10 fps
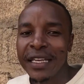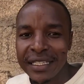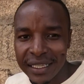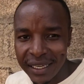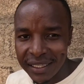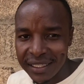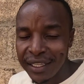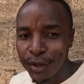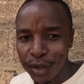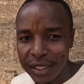internet
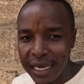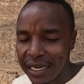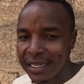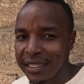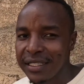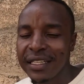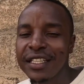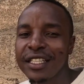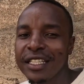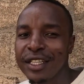in those countries
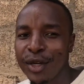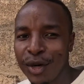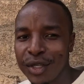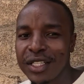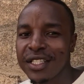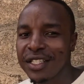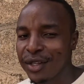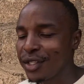is not